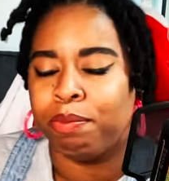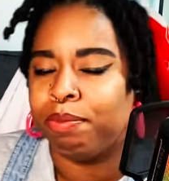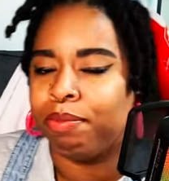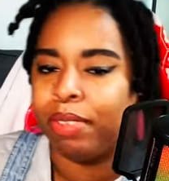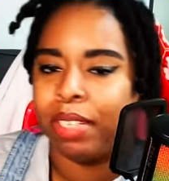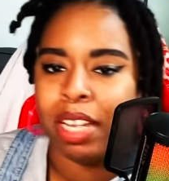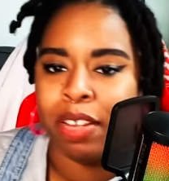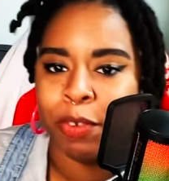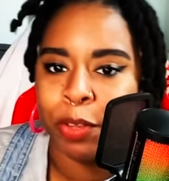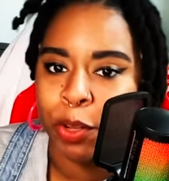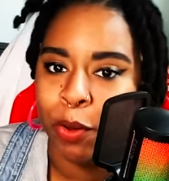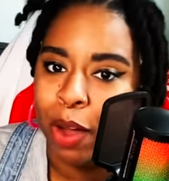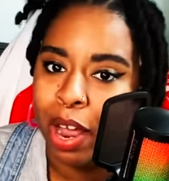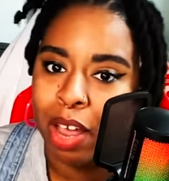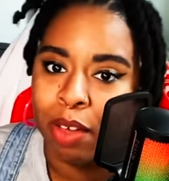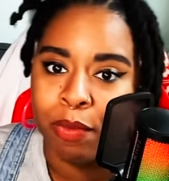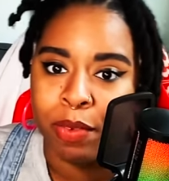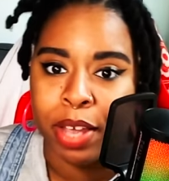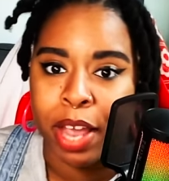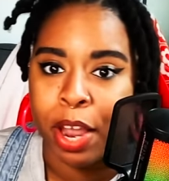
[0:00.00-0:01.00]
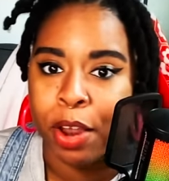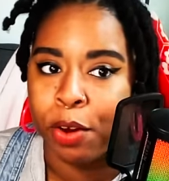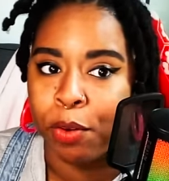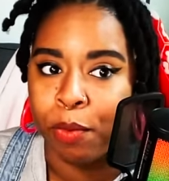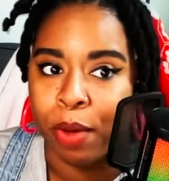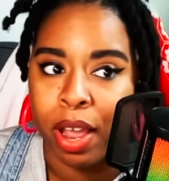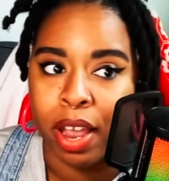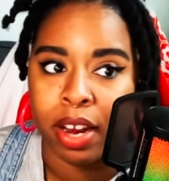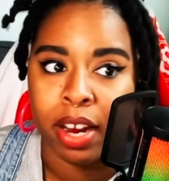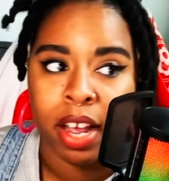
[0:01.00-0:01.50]
Even though I have gained
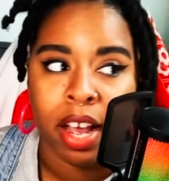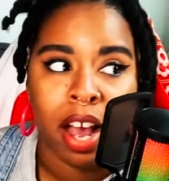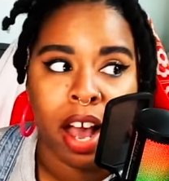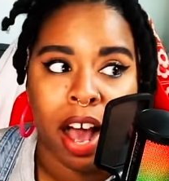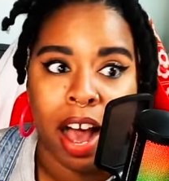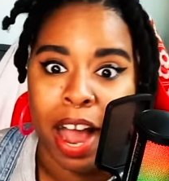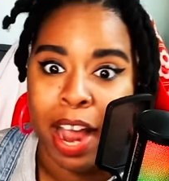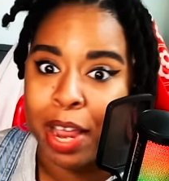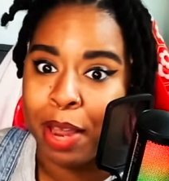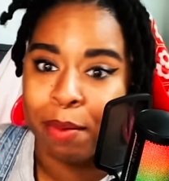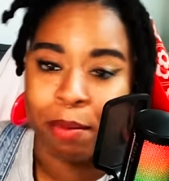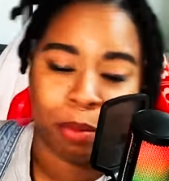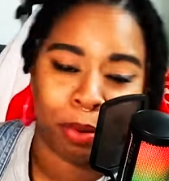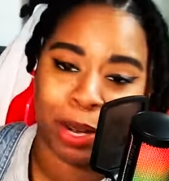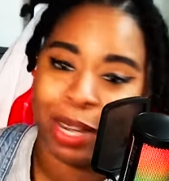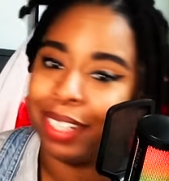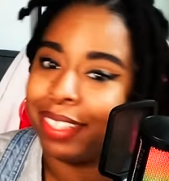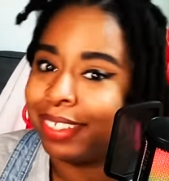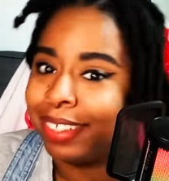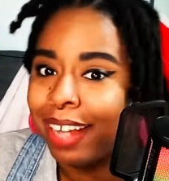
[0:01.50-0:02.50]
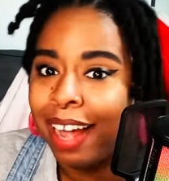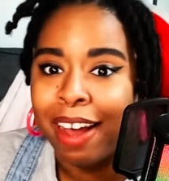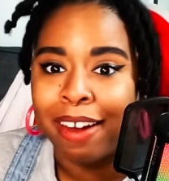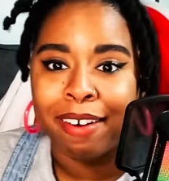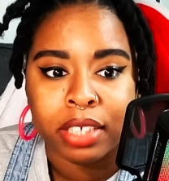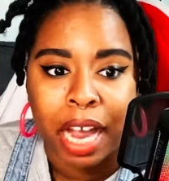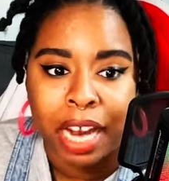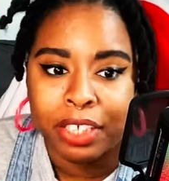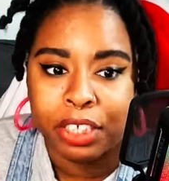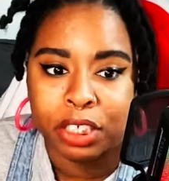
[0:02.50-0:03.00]
weight, I embrace that.
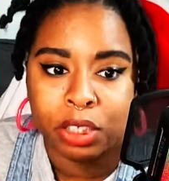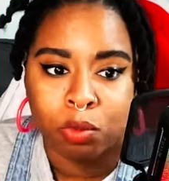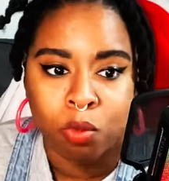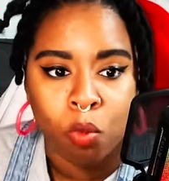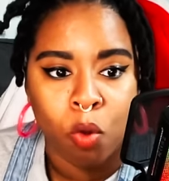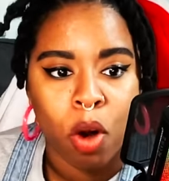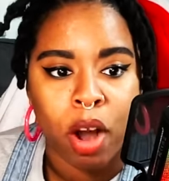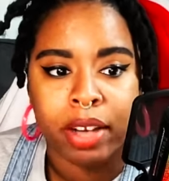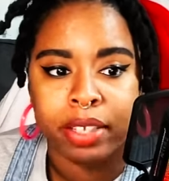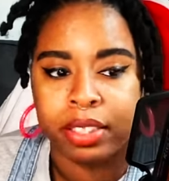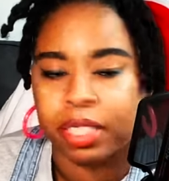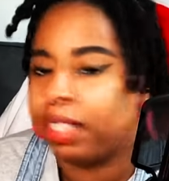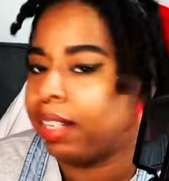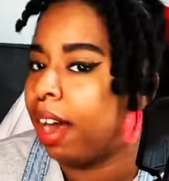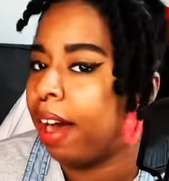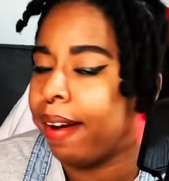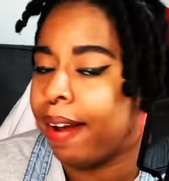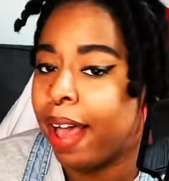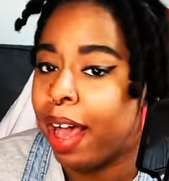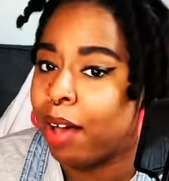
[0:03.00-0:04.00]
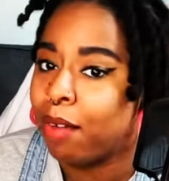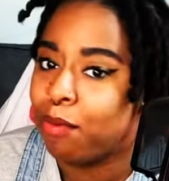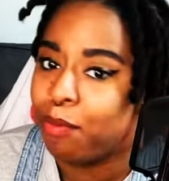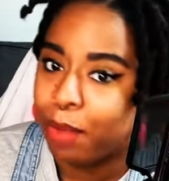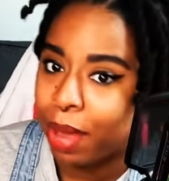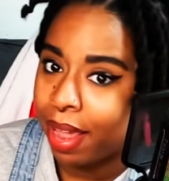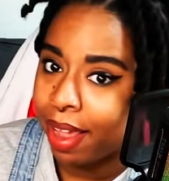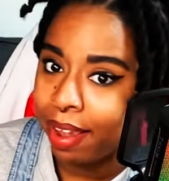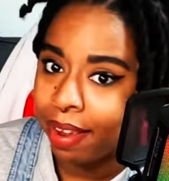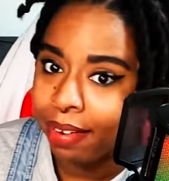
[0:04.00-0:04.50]
I just want to not have
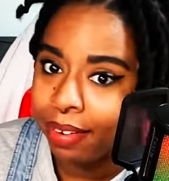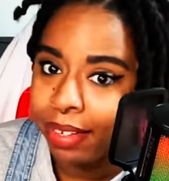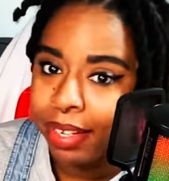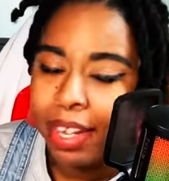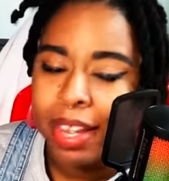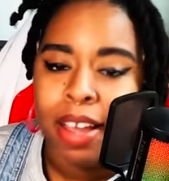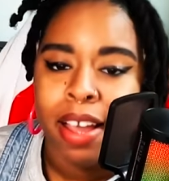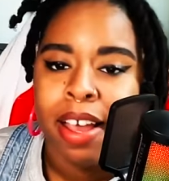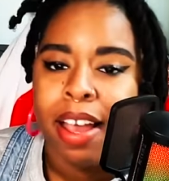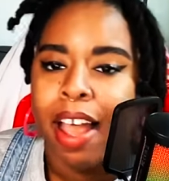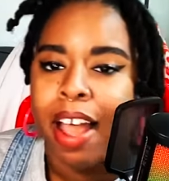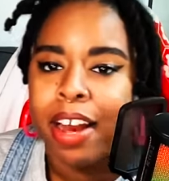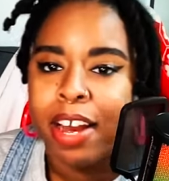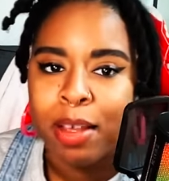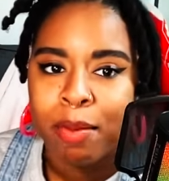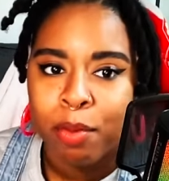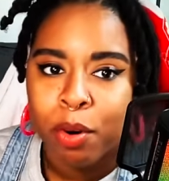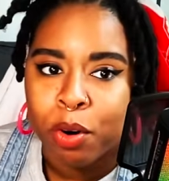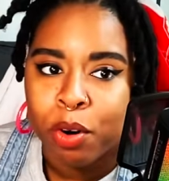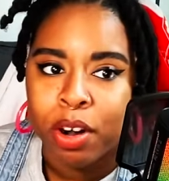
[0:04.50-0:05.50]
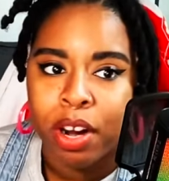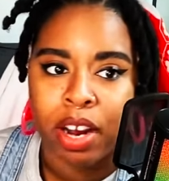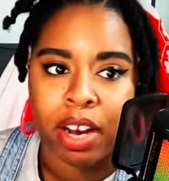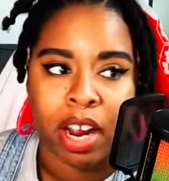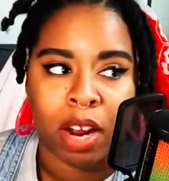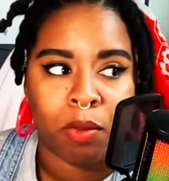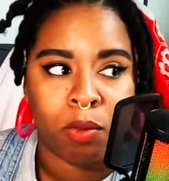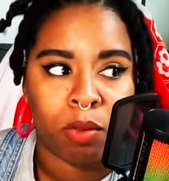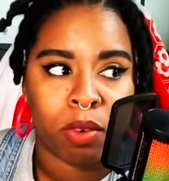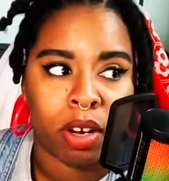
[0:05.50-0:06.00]
pain anymore and I
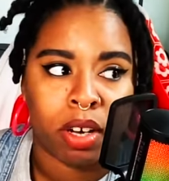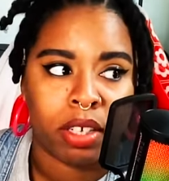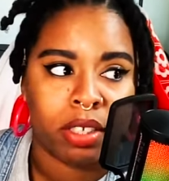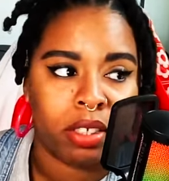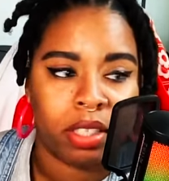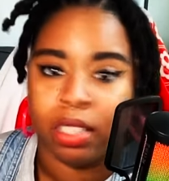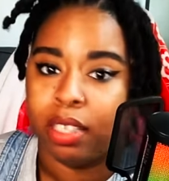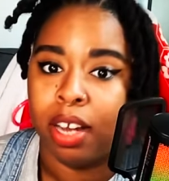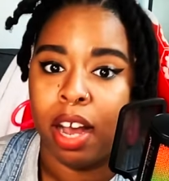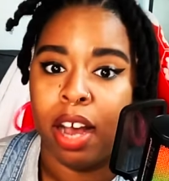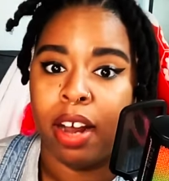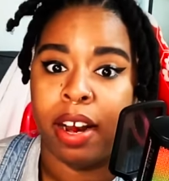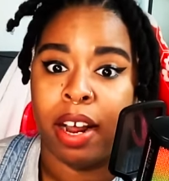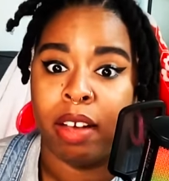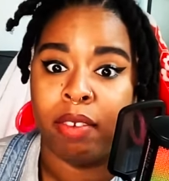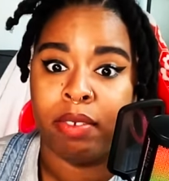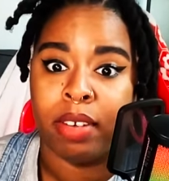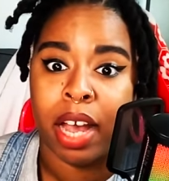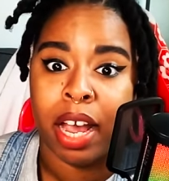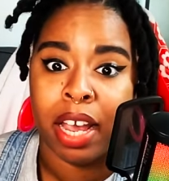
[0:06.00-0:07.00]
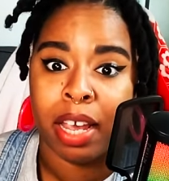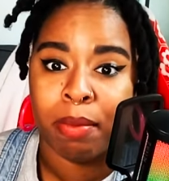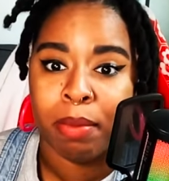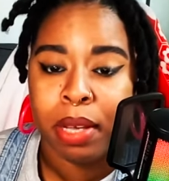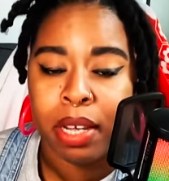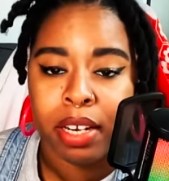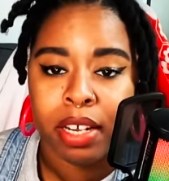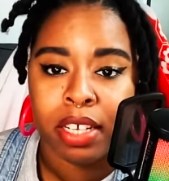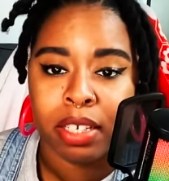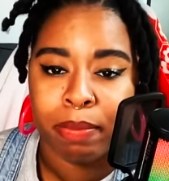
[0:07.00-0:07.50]
want to not have
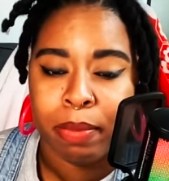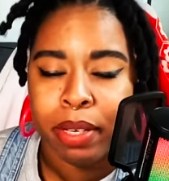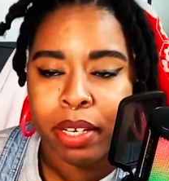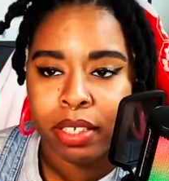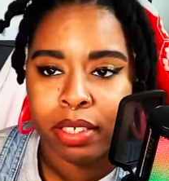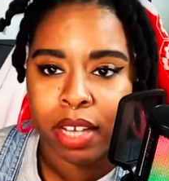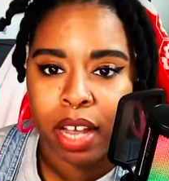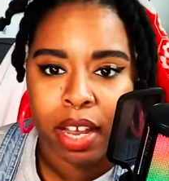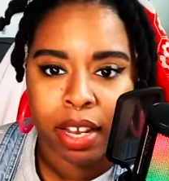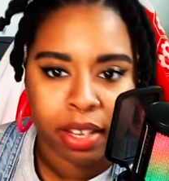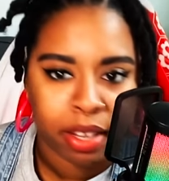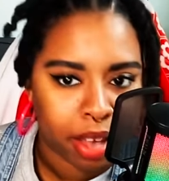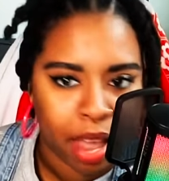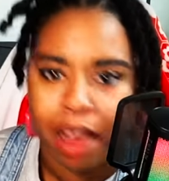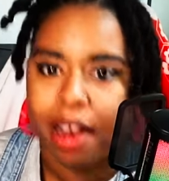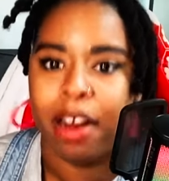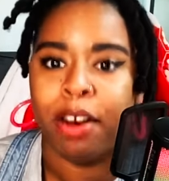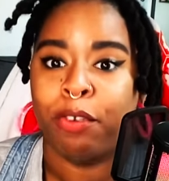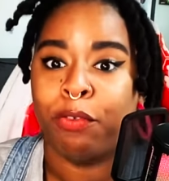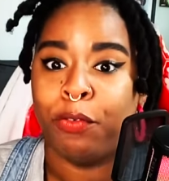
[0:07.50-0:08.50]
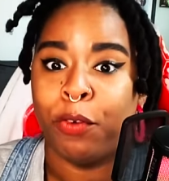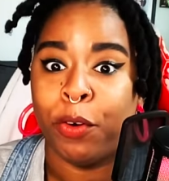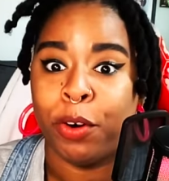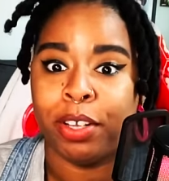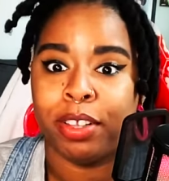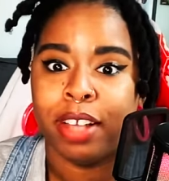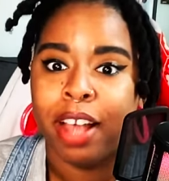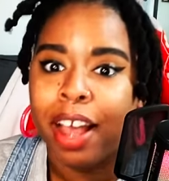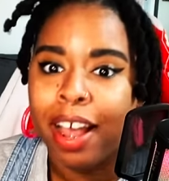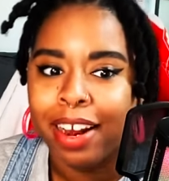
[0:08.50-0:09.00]
diabetes because I cannot afford
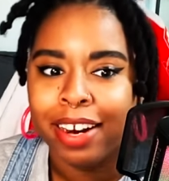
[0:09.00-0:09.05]
that.